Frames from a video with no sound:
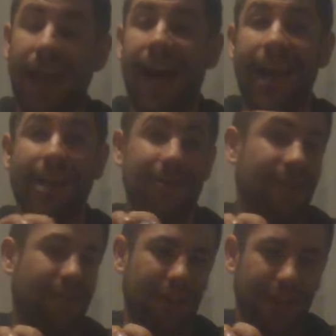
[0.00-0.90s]
I use a
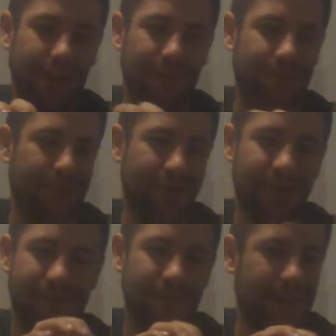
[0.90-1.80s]
lot of those
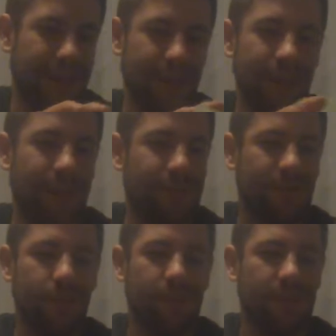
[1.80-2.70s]
perks. It helps
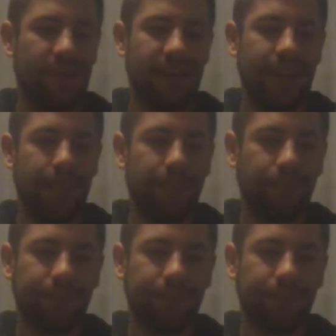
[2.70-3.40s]
so much in the game.